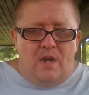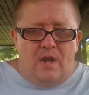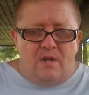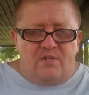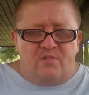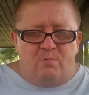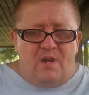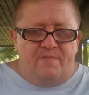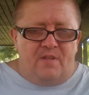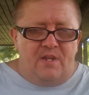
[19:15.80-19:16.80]
How does the
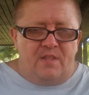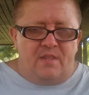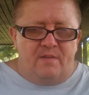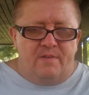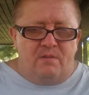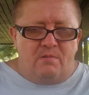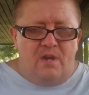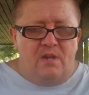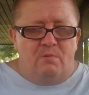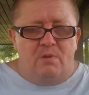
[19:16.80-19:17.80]
wavelength of a
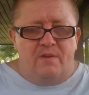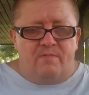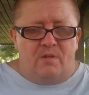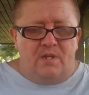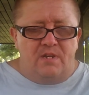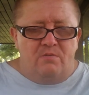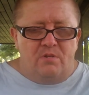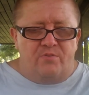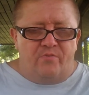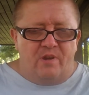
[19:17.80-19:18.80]
radio wave relate to
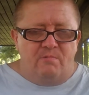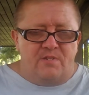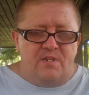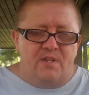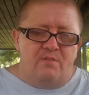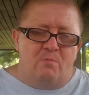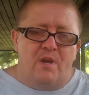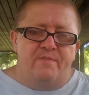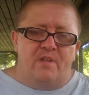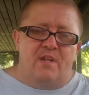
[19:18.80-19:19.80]
its frequency? The
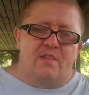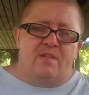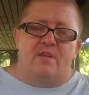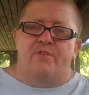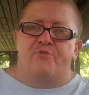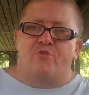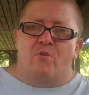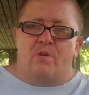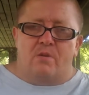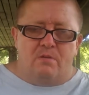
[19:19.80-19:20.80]
wavelength gets
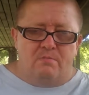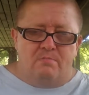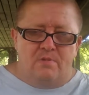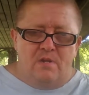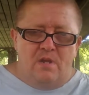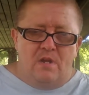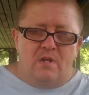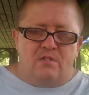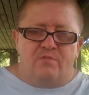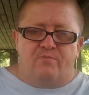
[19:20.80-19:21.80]
shorter
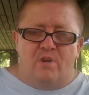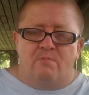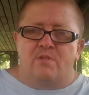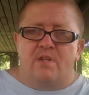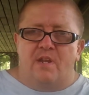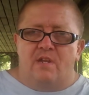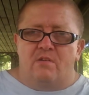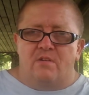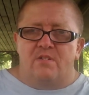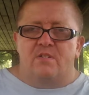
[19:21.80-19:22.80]
as the frequency
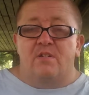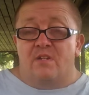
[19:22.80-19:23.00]
increases.